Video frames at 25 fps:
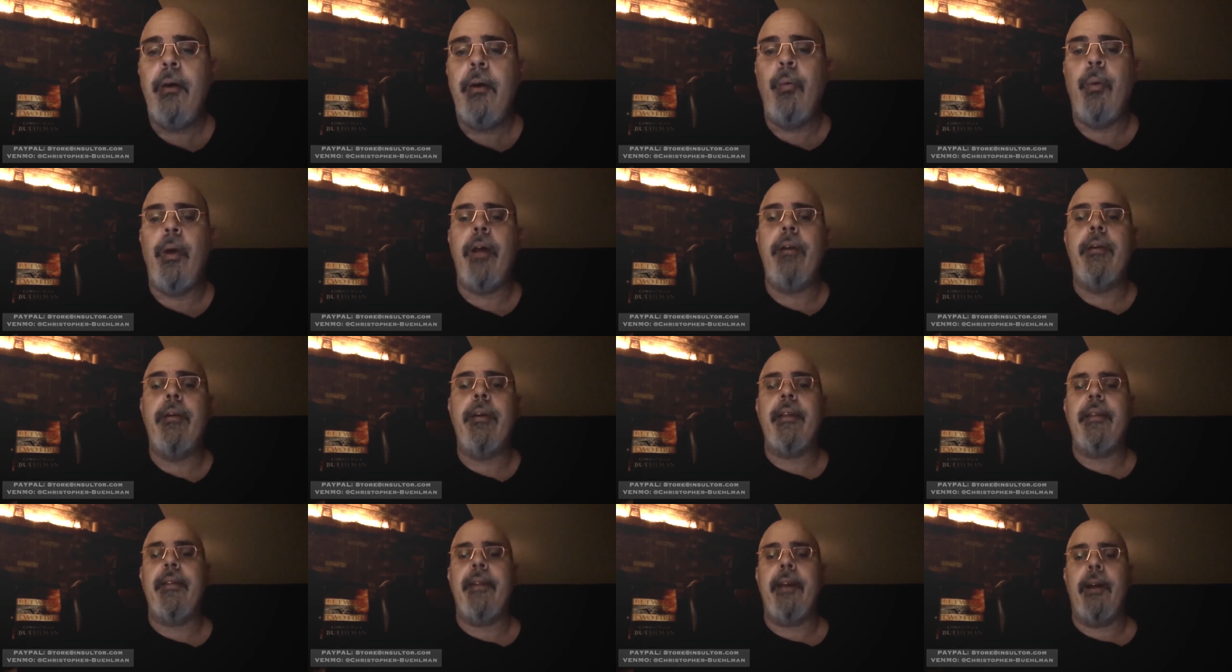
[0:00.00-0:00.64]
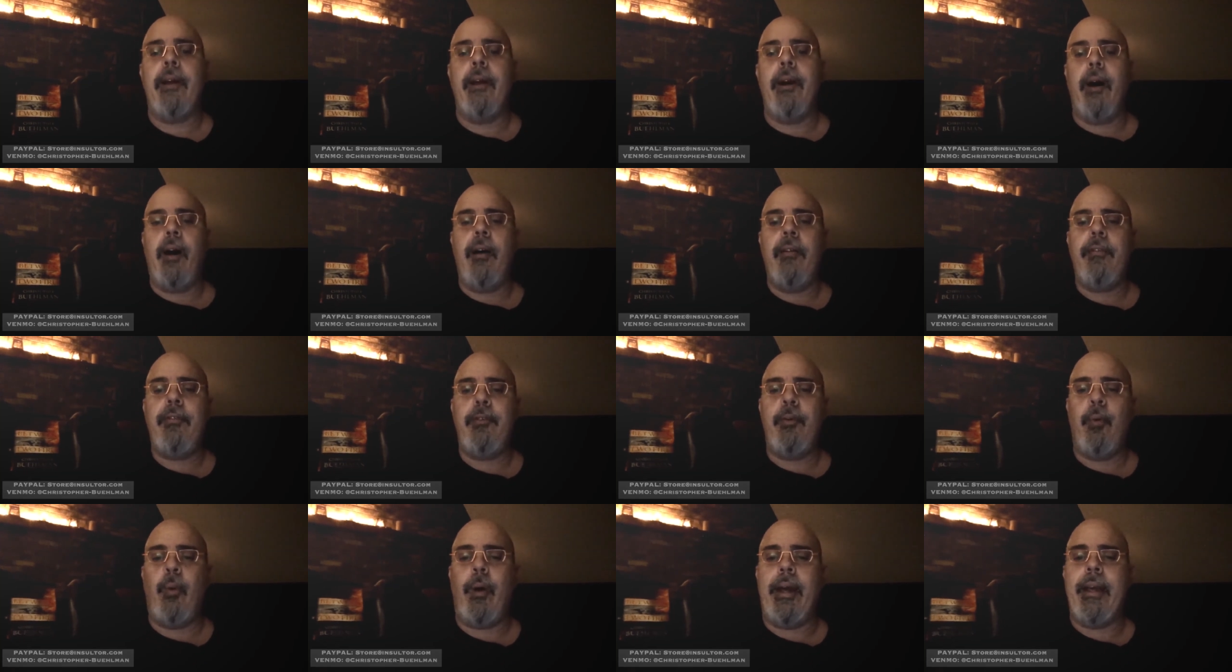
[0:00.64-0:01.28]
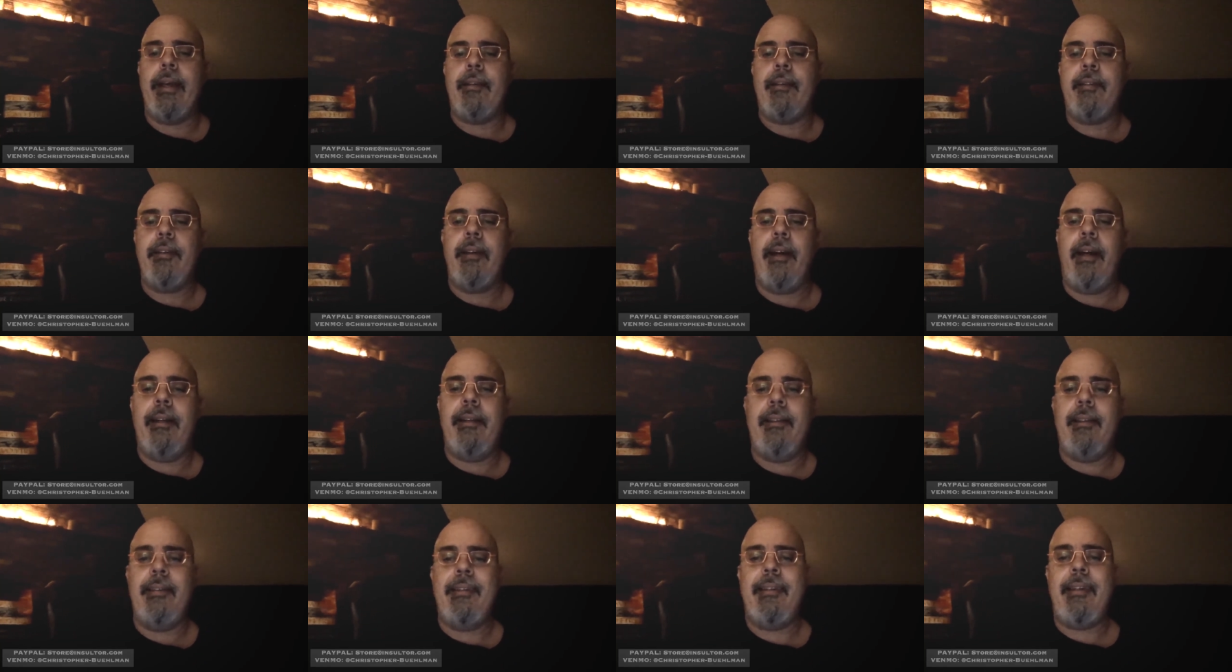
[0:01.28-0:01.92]
wearing their off-white,
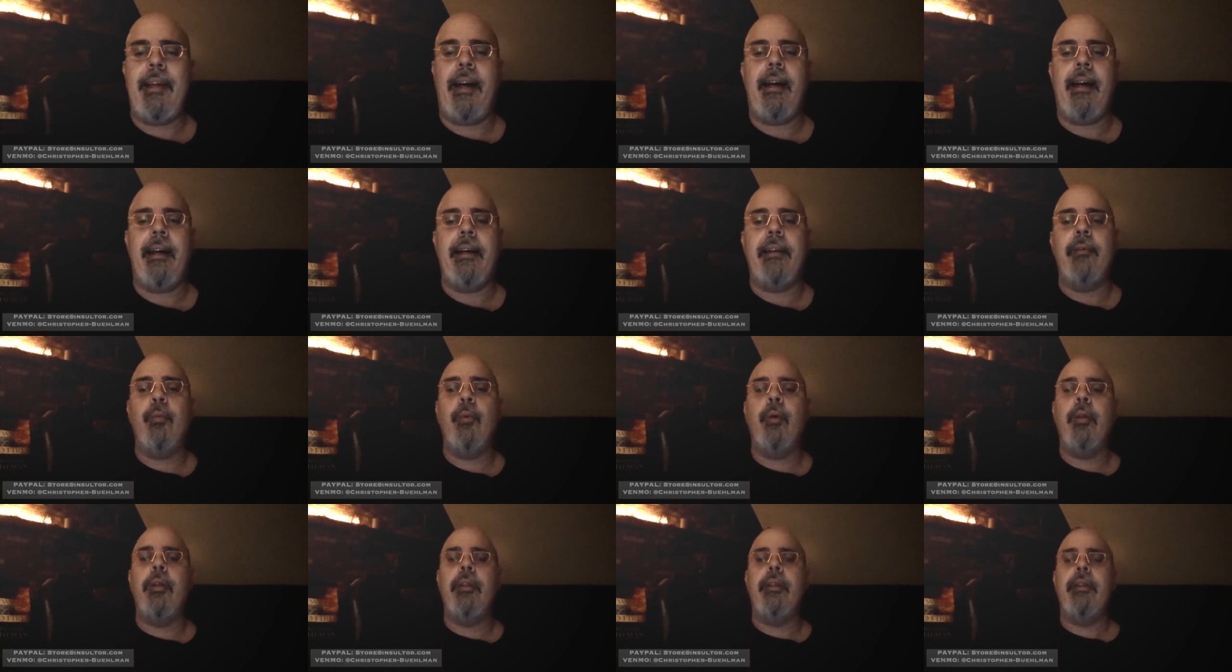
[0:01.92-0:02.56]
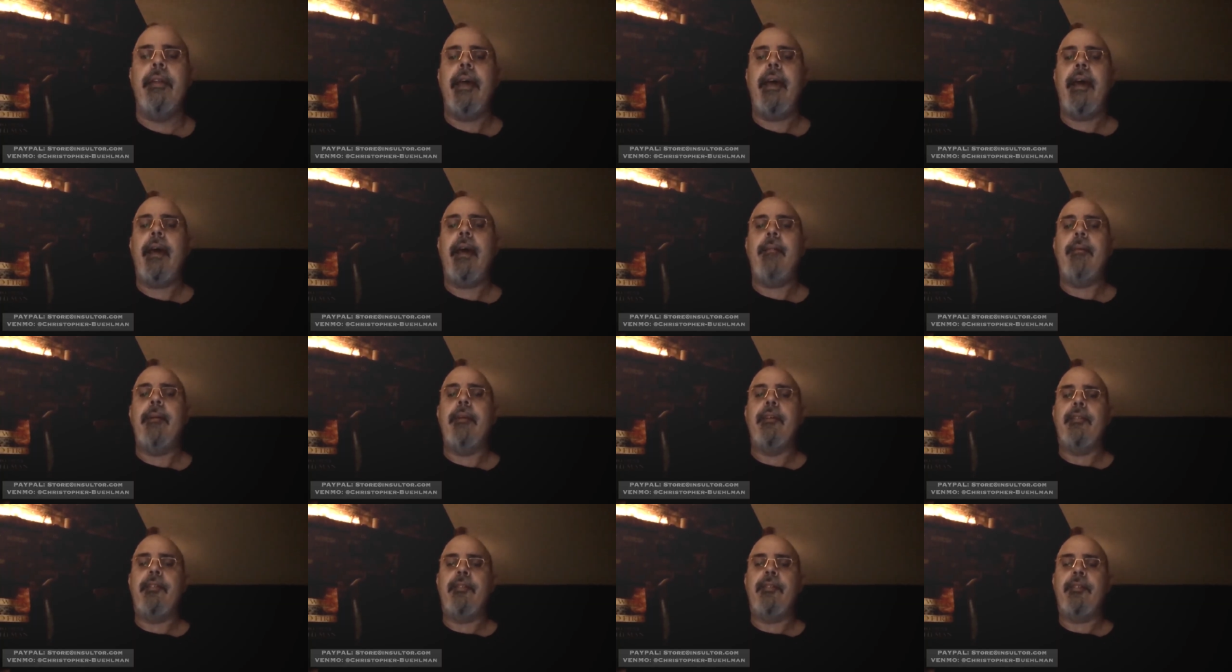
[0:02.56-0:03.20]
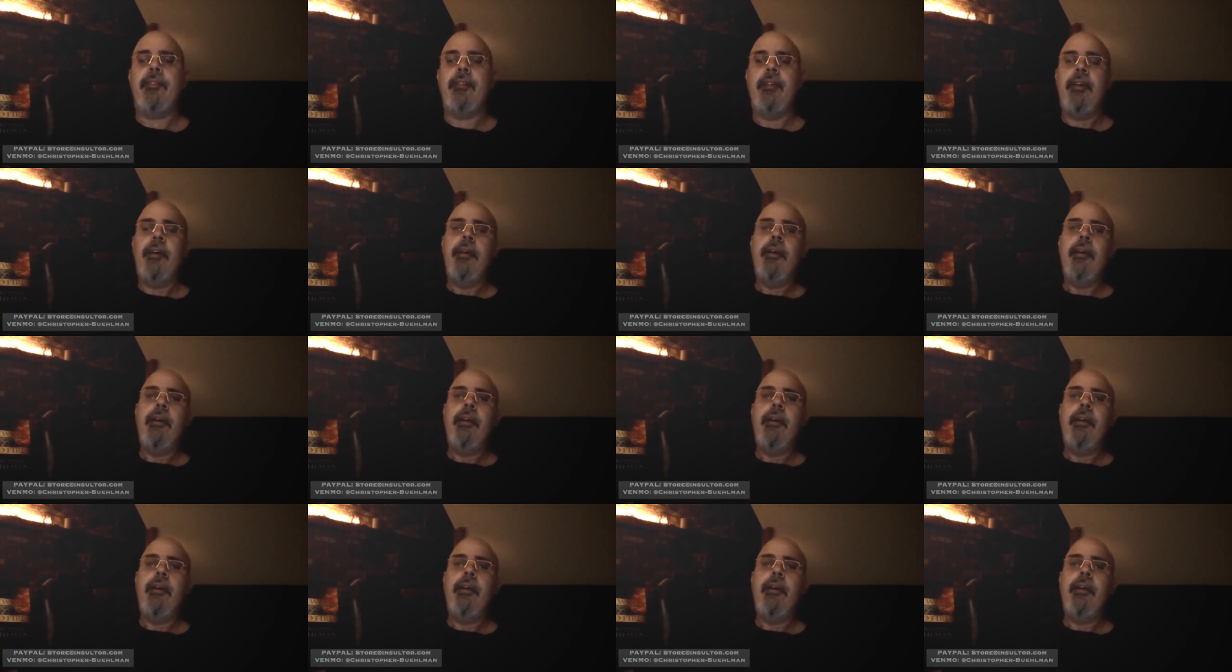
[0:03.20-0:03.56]
undyed woolen habits.